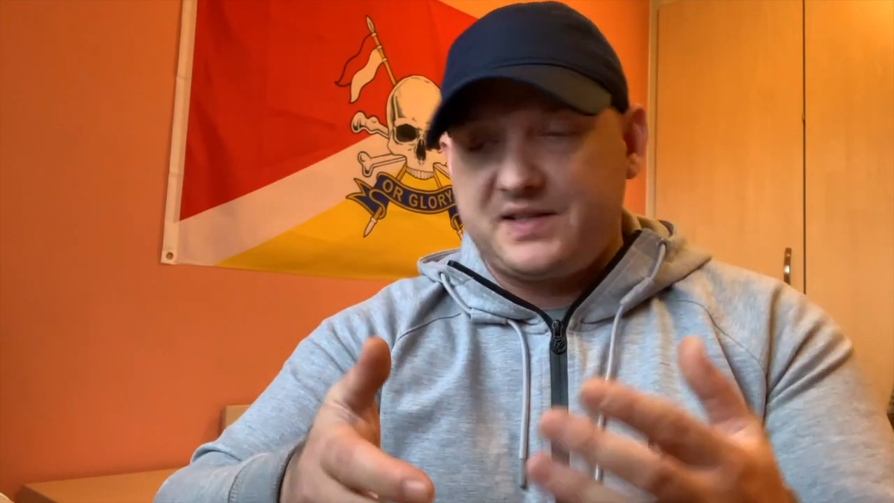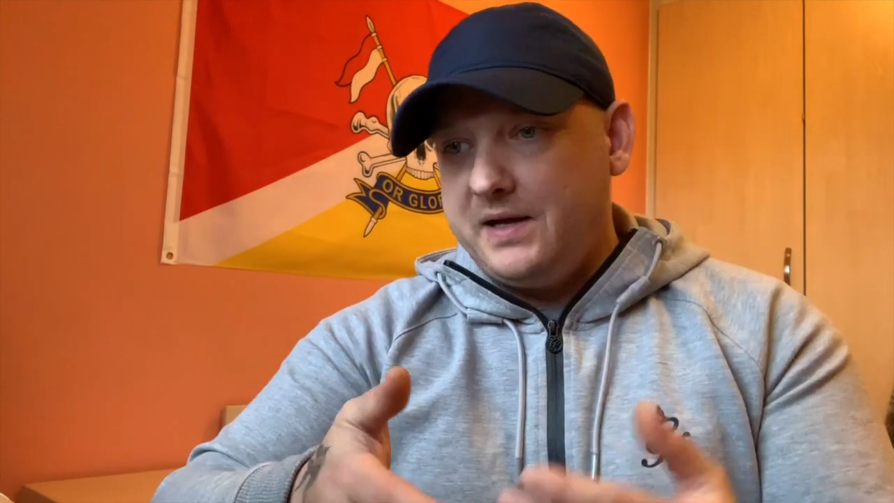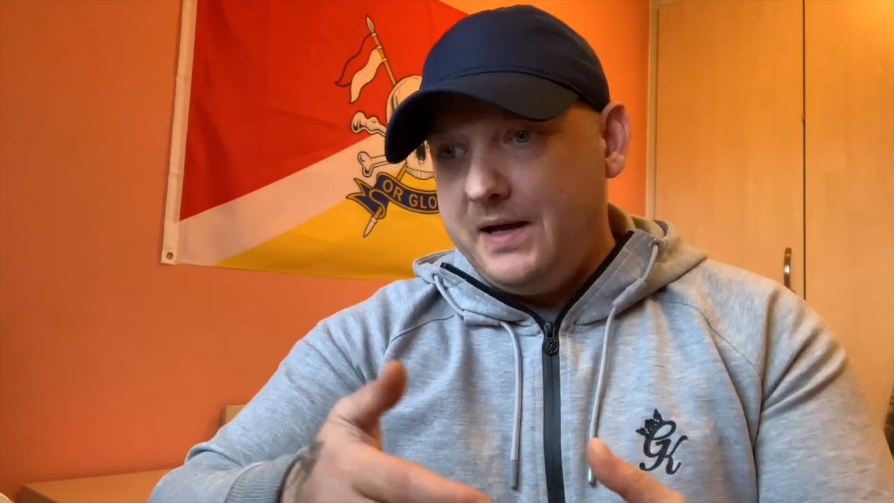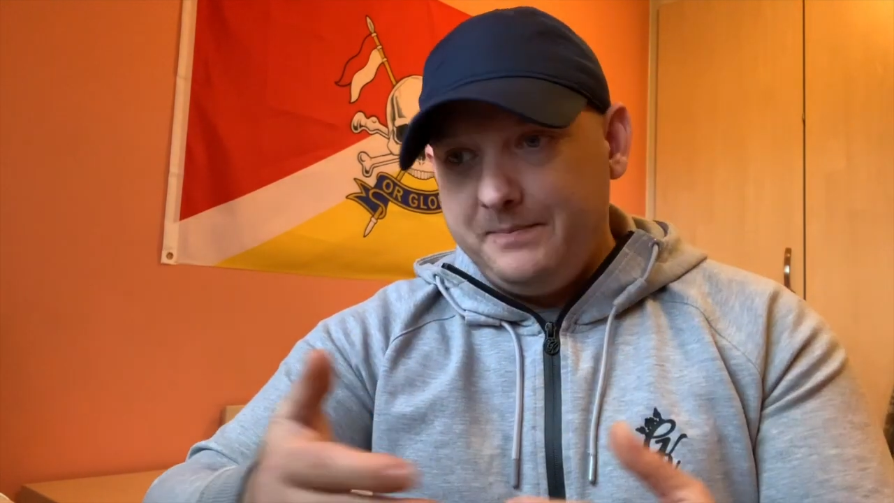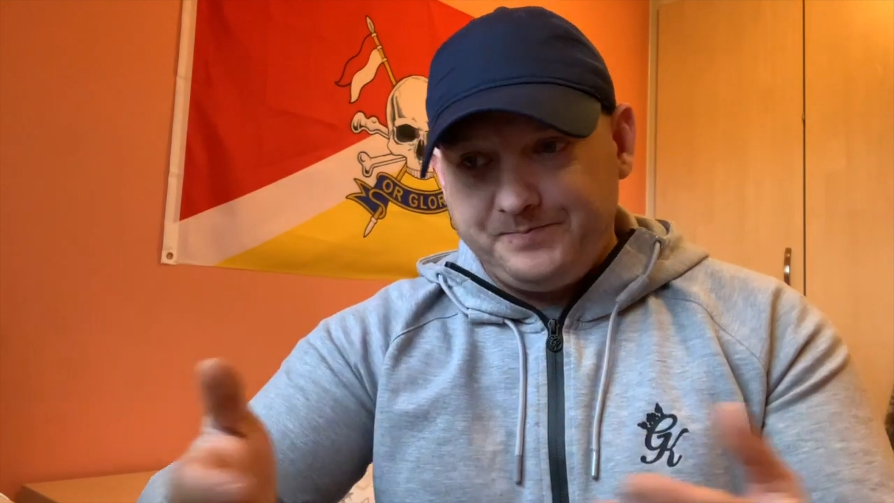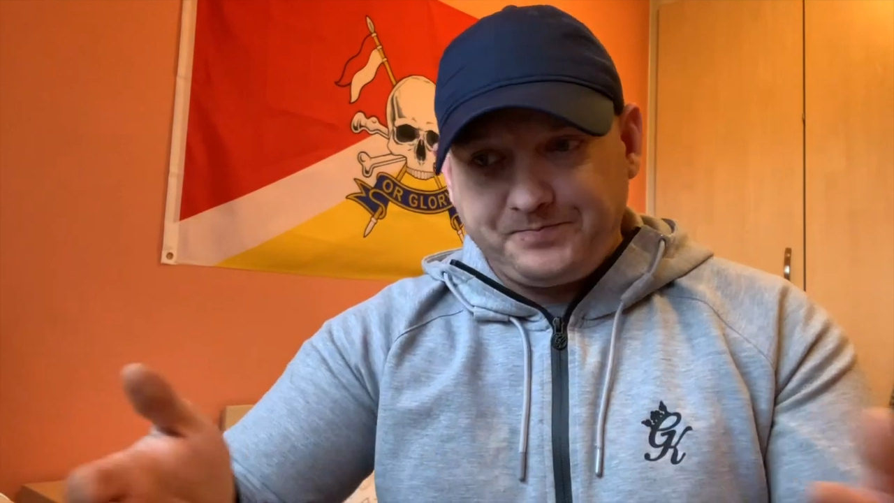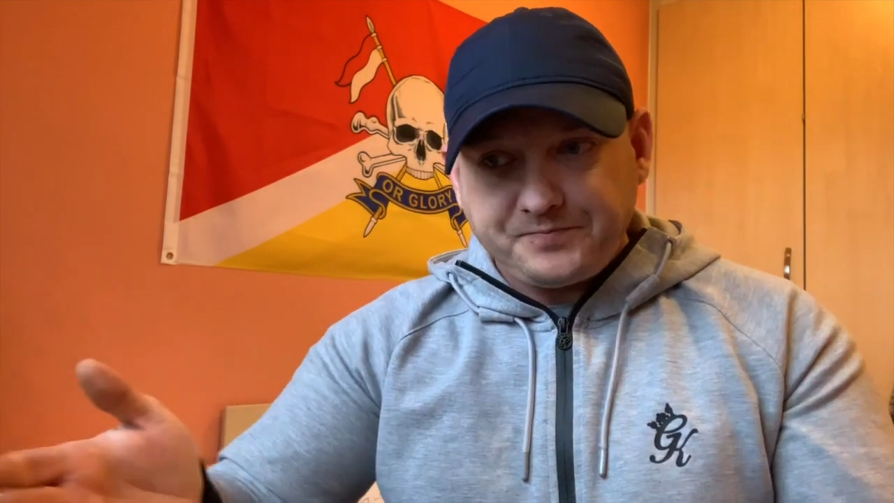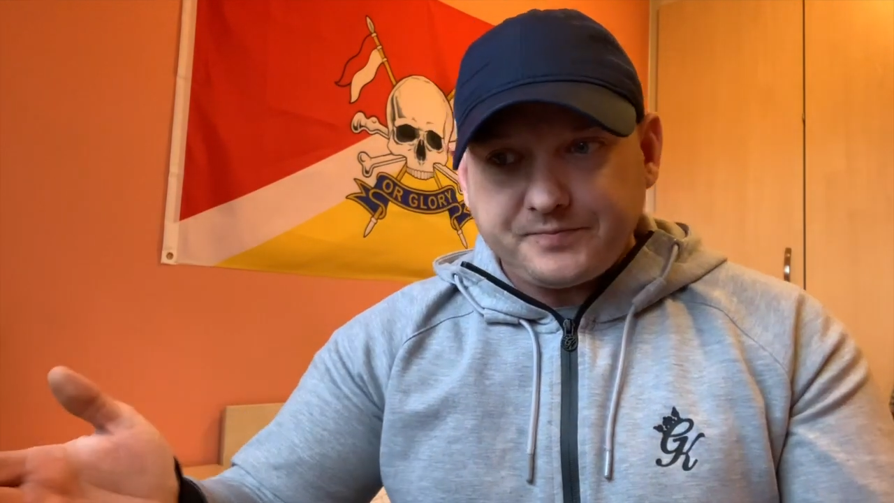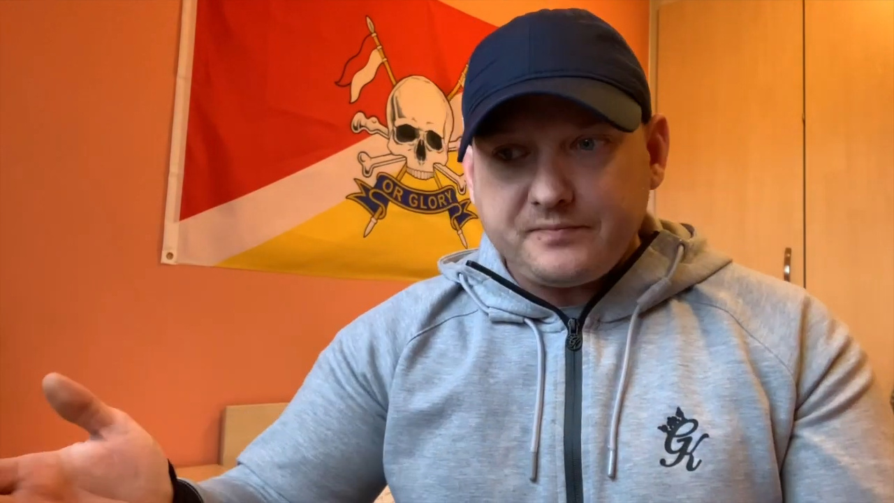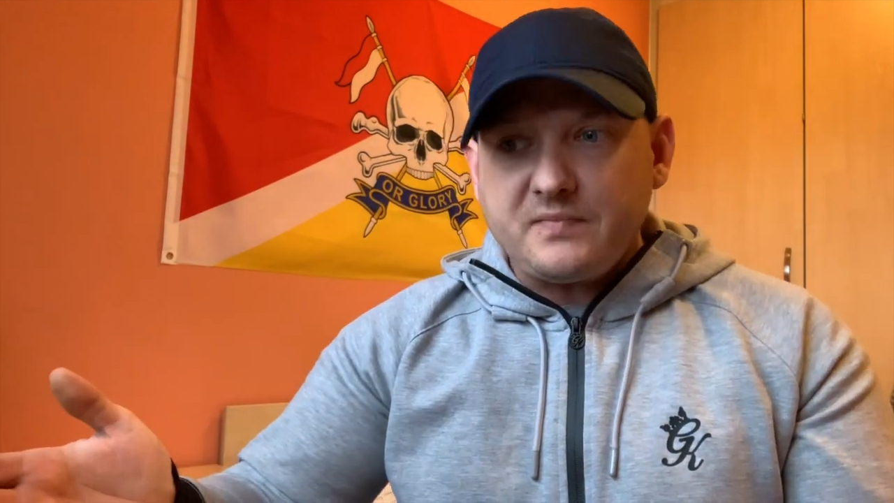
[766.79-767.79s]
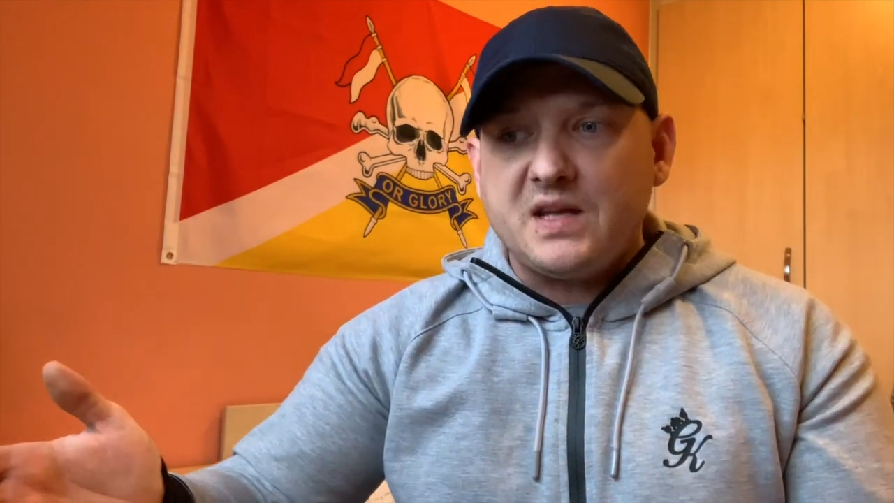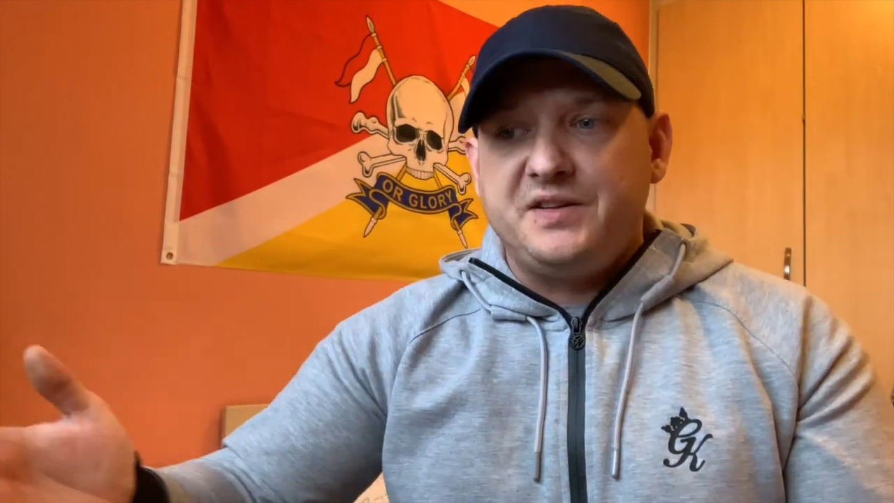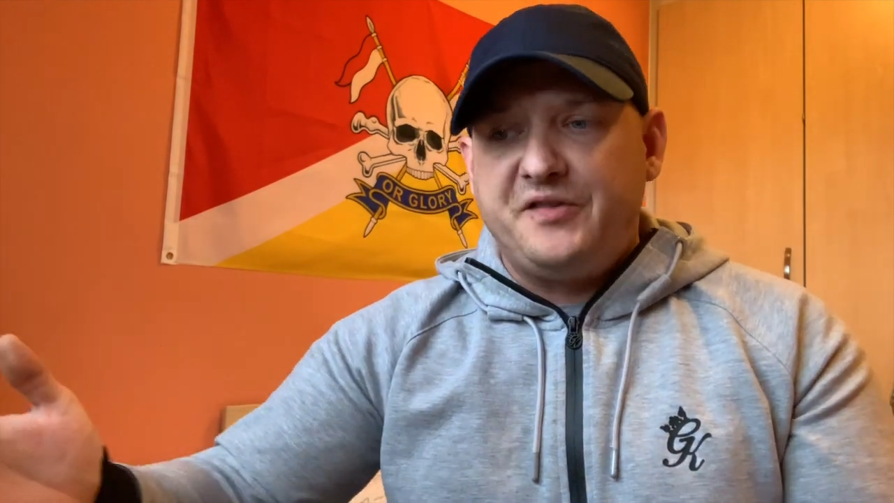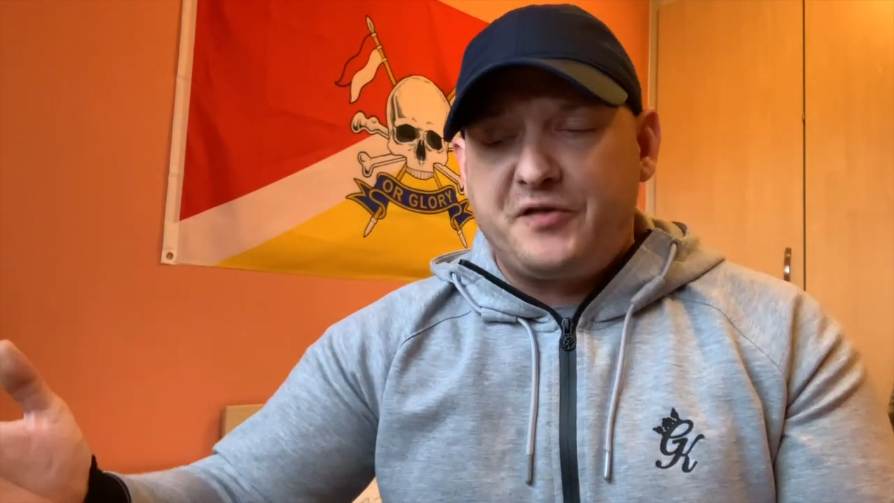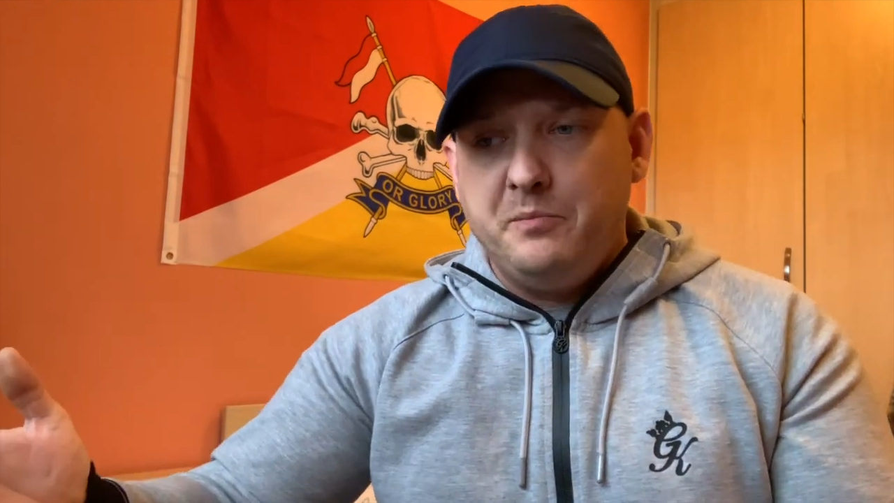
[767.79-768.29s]

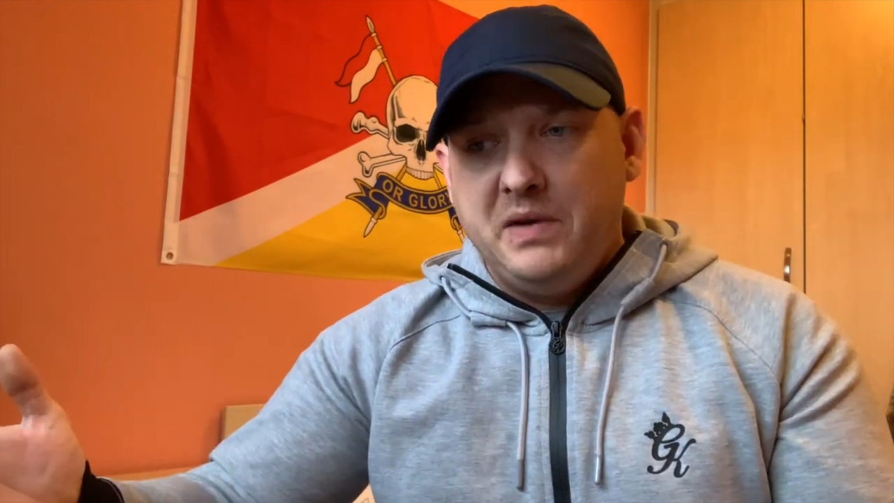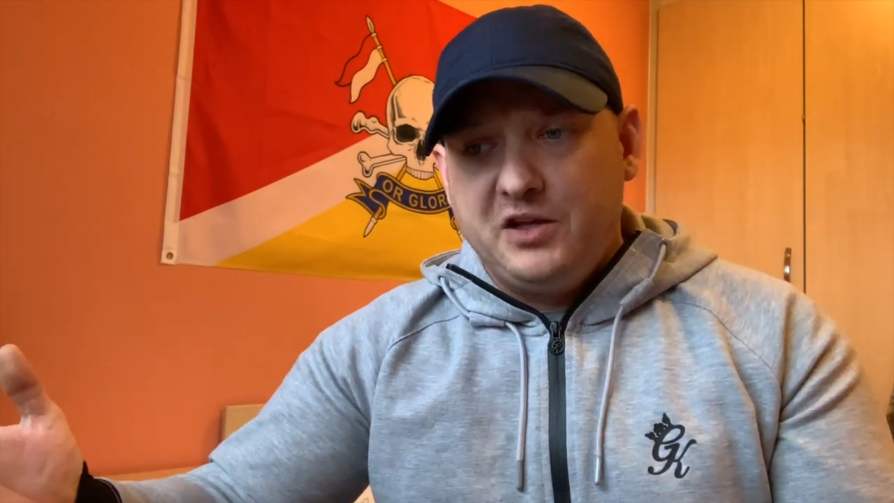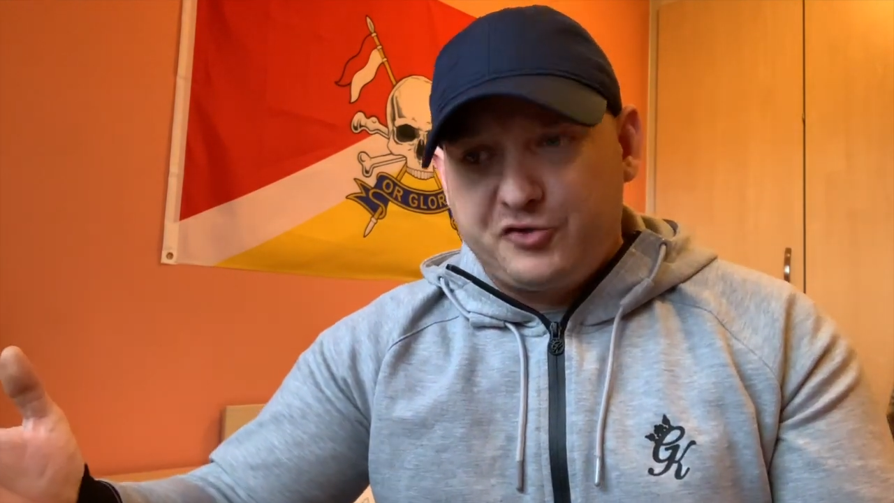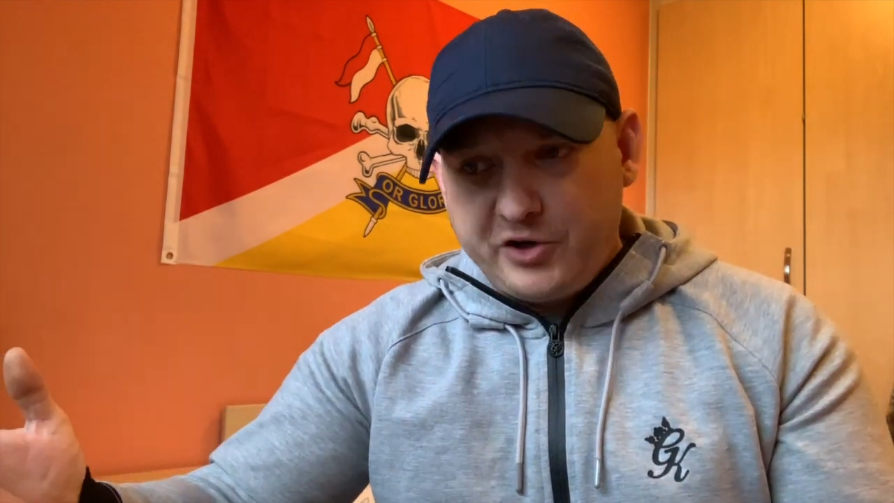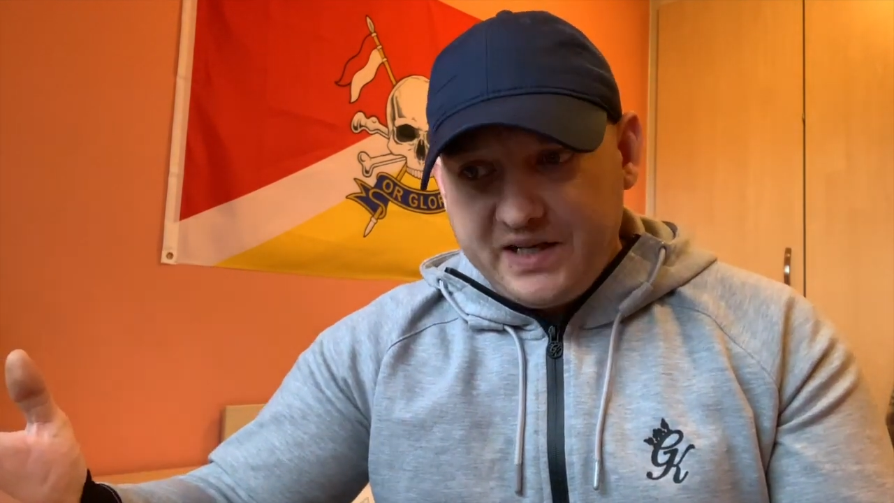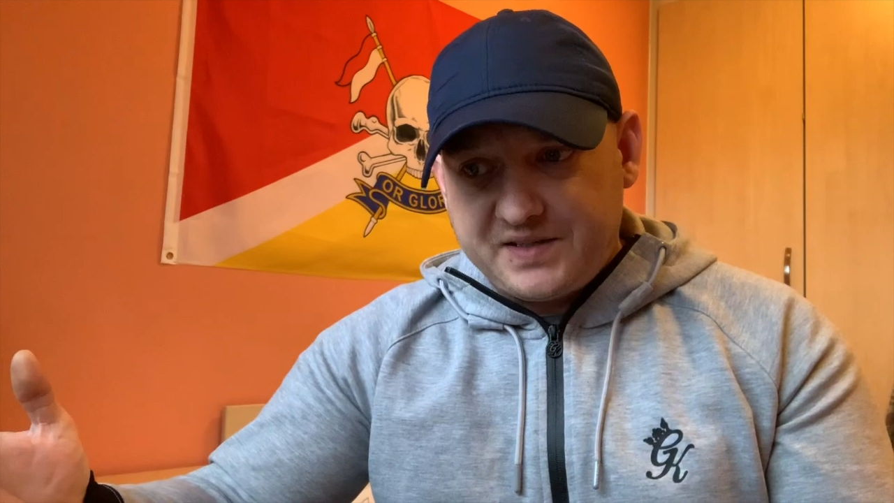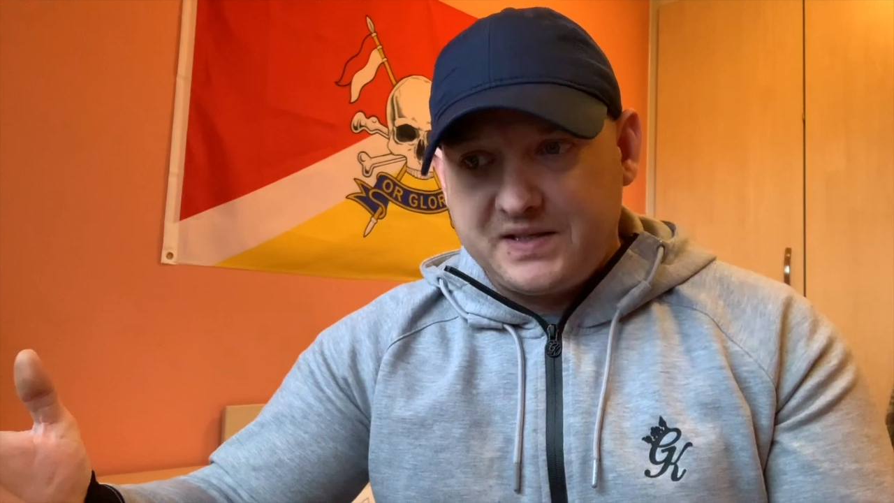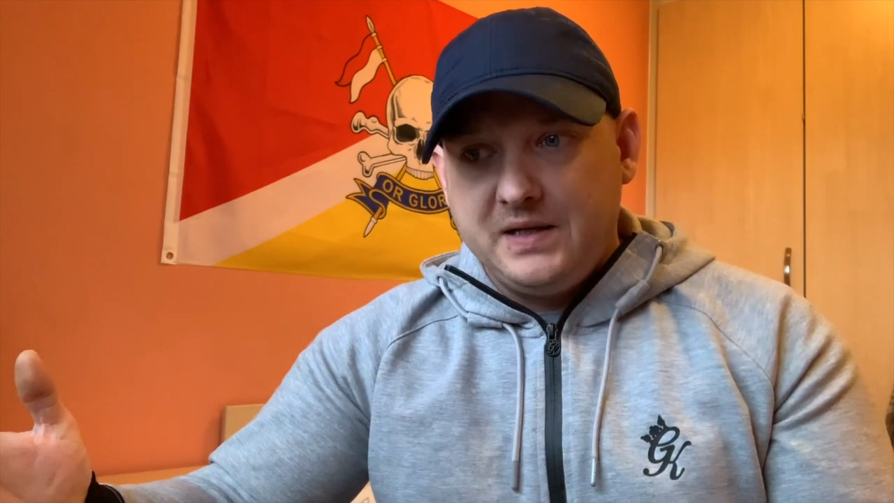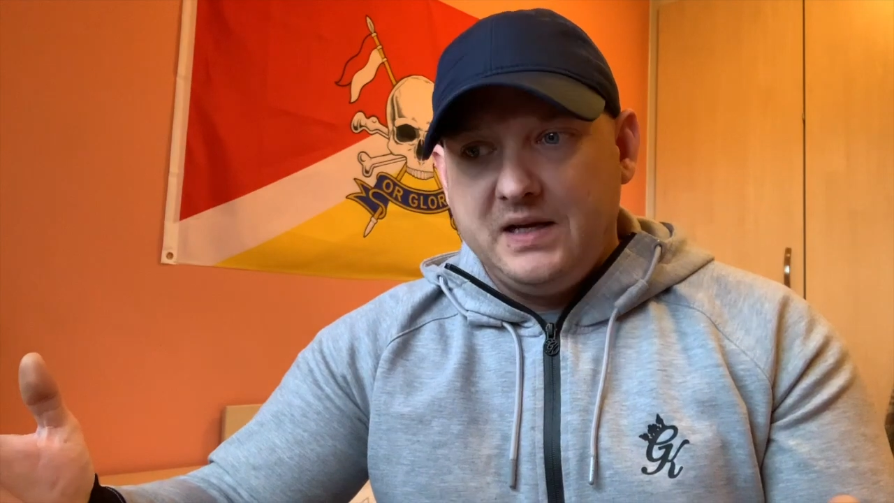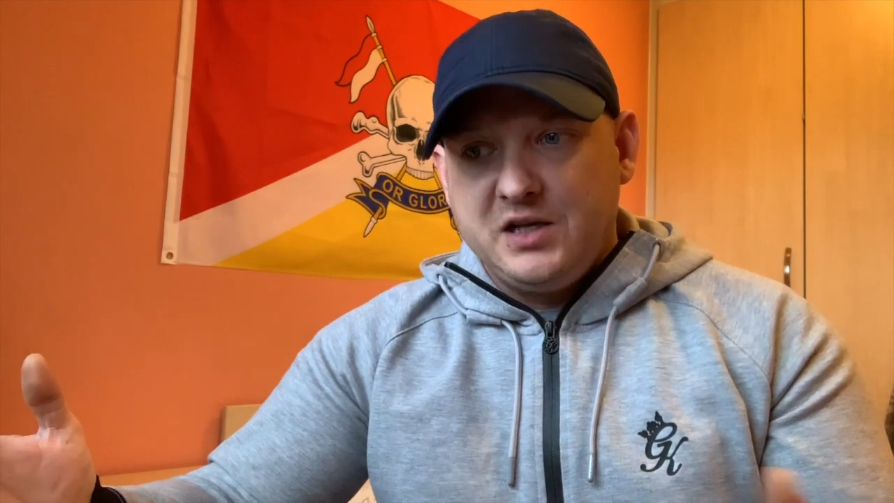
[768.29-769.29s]
different militaries,